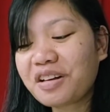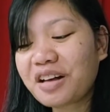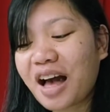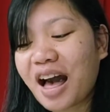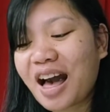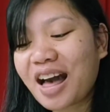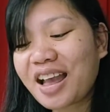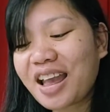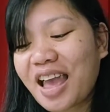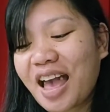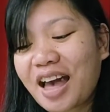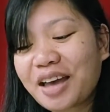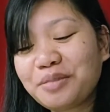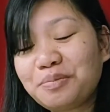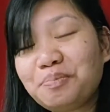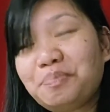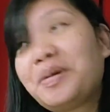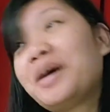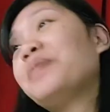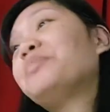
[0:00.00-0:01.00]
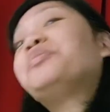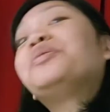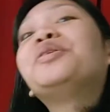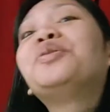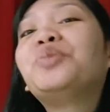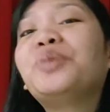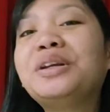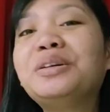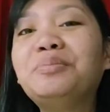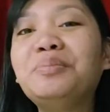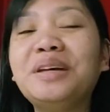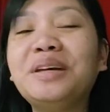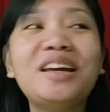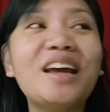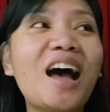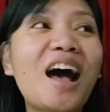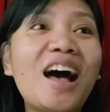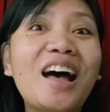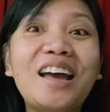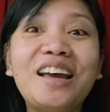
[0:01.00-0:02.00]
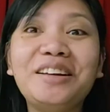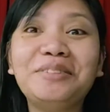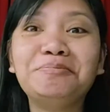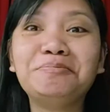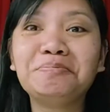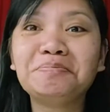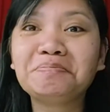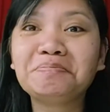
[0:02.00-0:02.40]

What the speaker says: I had pepper with me. I